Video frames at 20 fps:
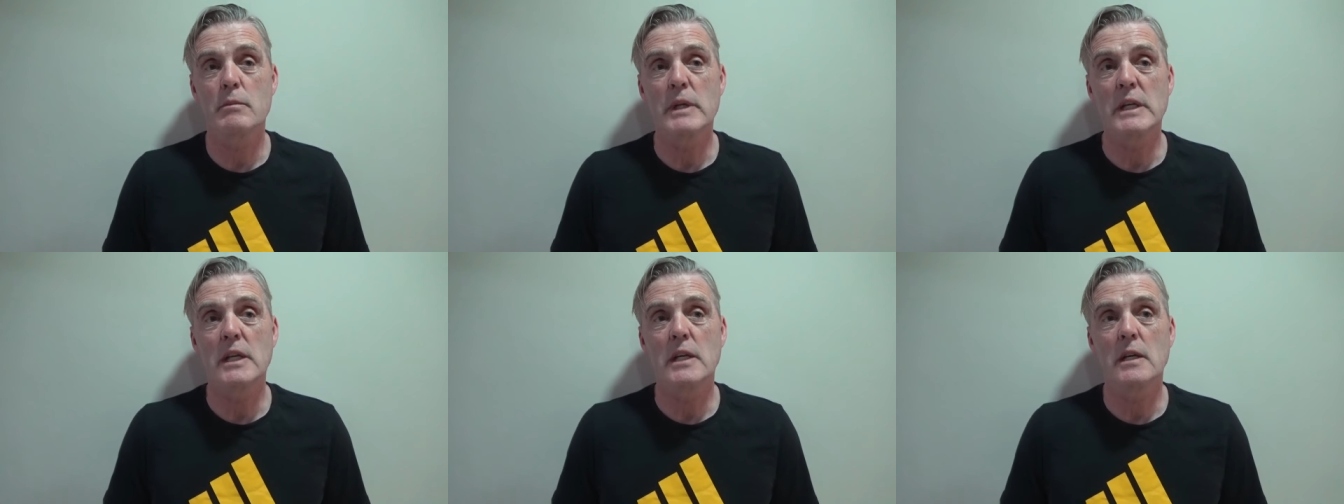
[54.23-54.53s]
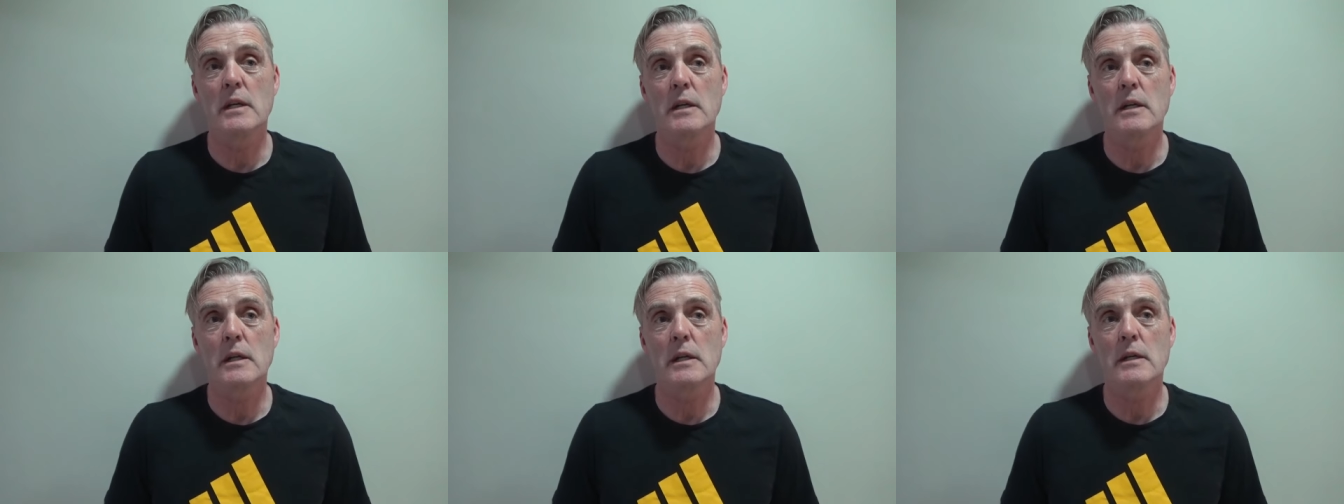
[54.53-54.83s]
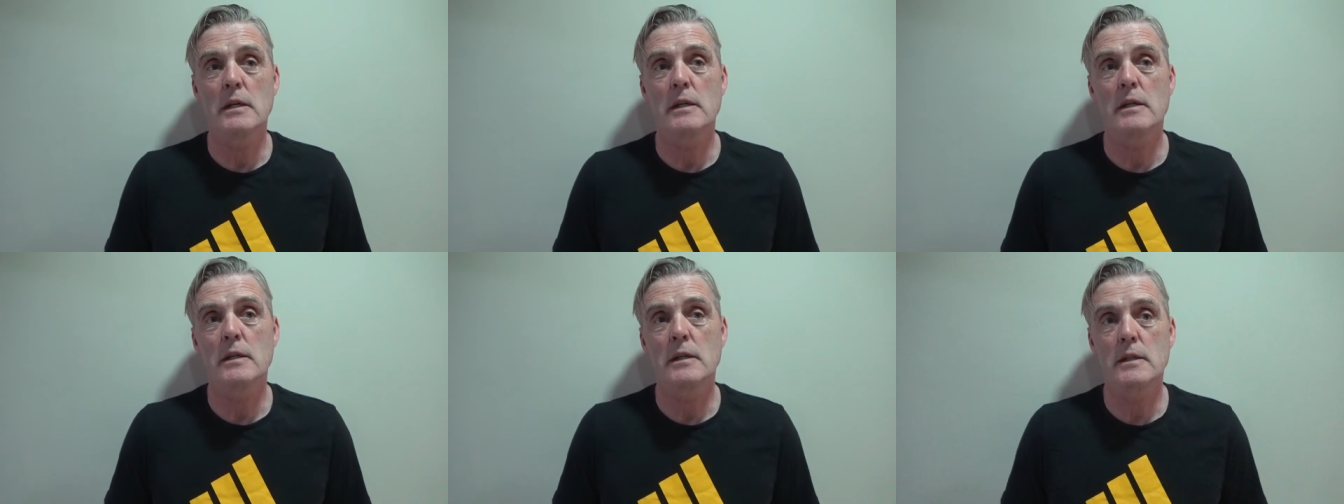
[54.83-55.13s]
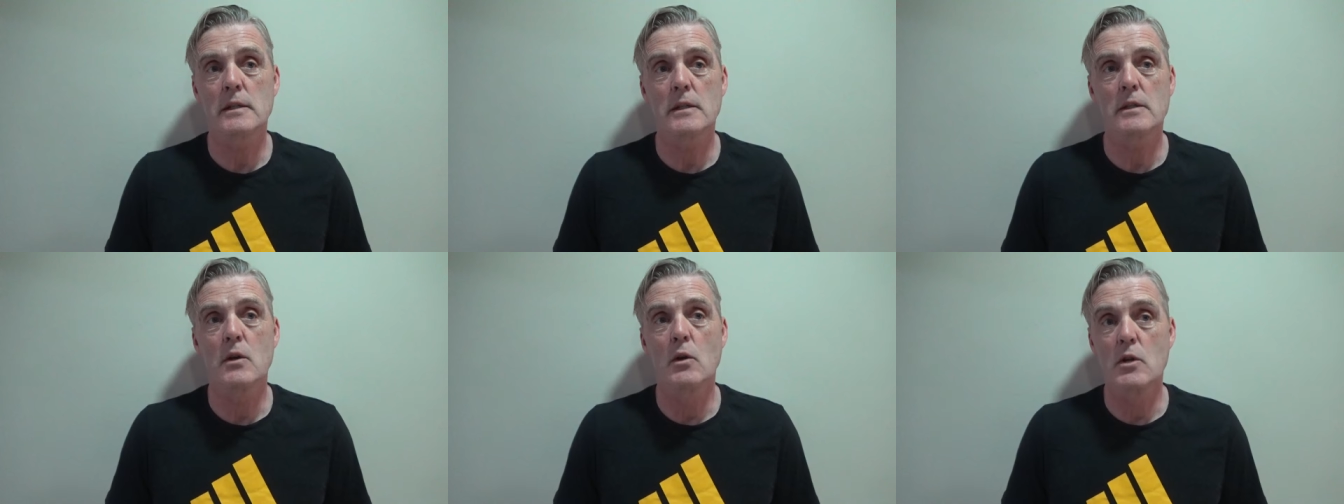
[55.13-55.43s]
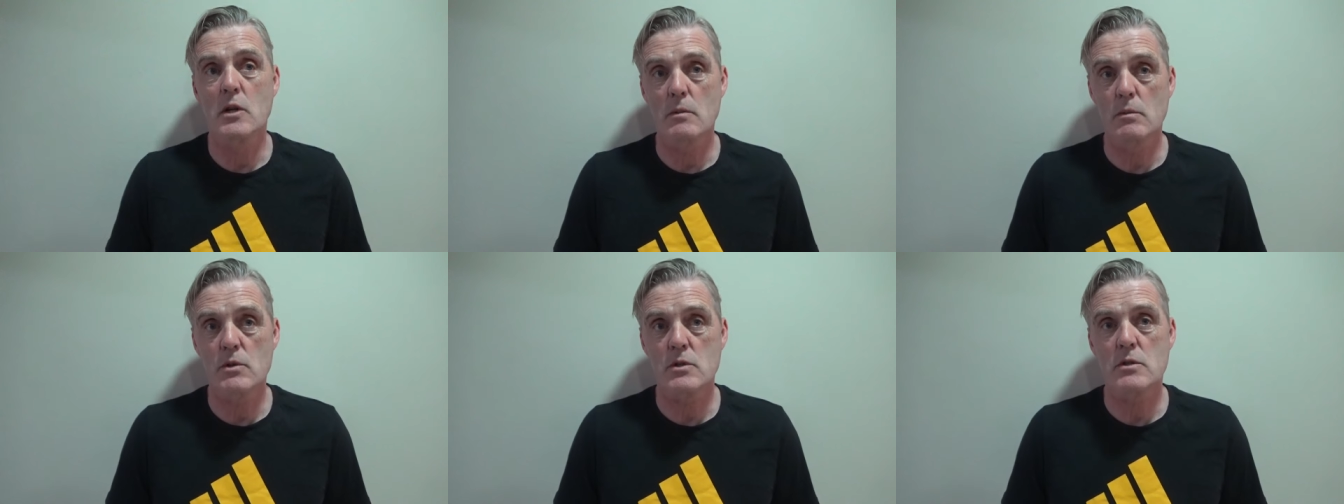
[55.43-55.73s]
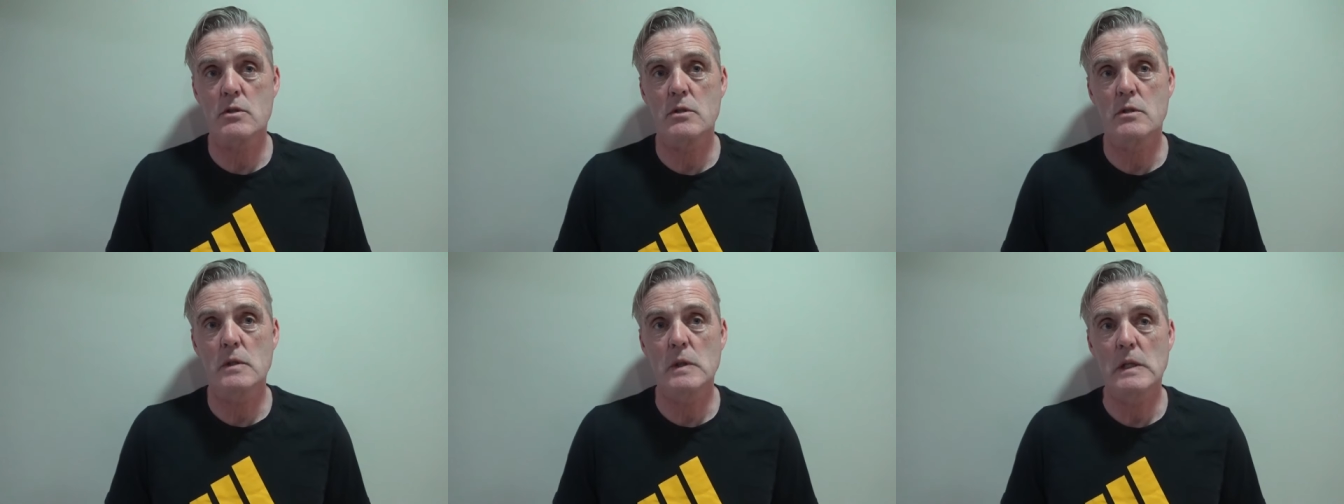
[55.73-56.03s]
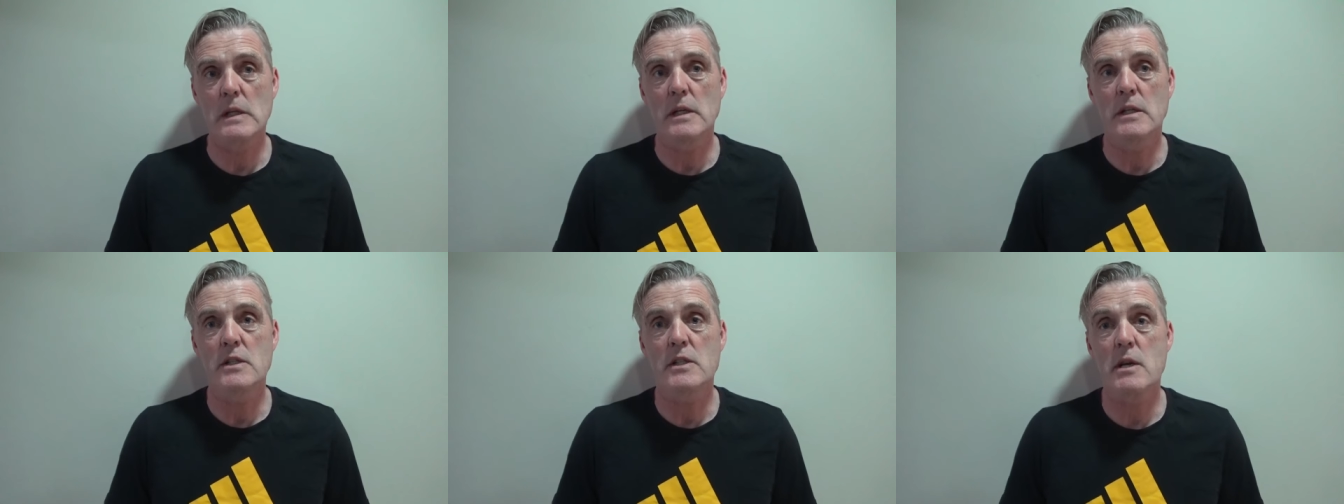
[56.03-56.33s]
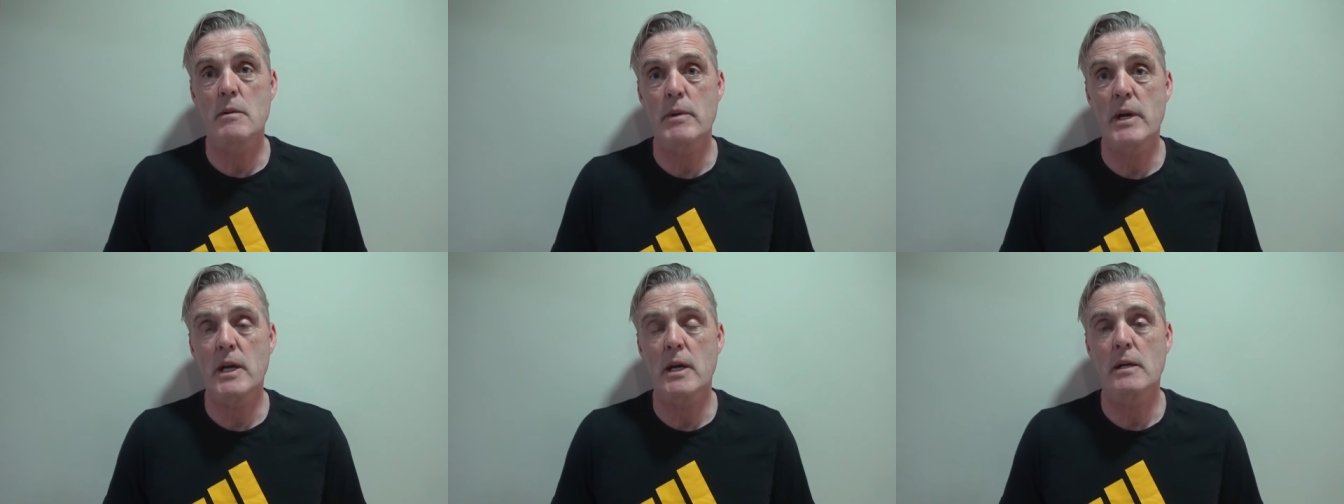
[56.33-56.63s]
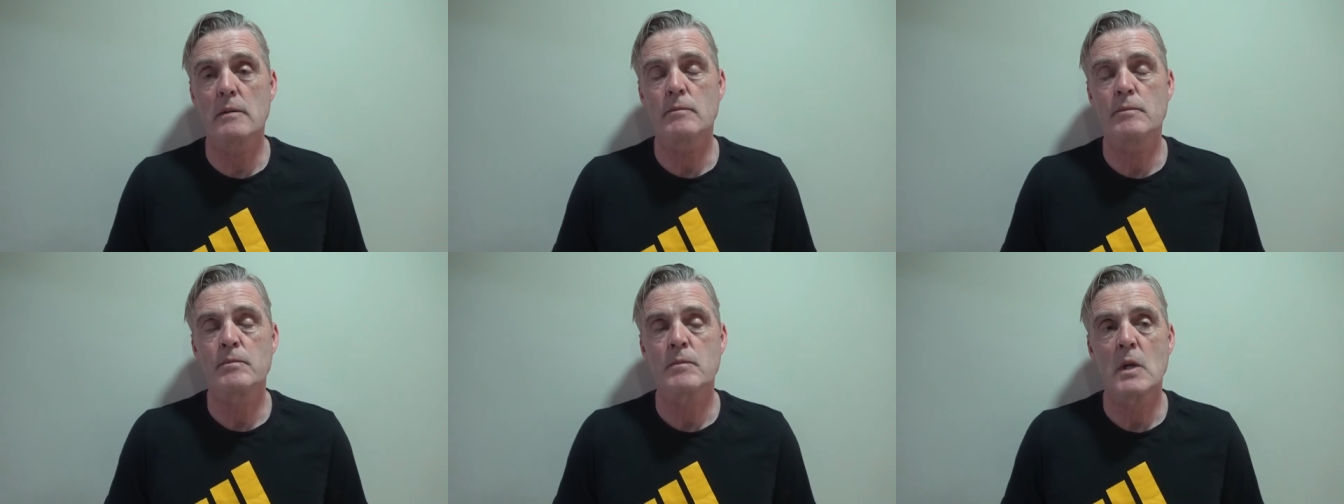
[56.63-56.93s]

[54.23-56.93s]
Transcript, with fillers: many uh, goalkeepers in Jamaica,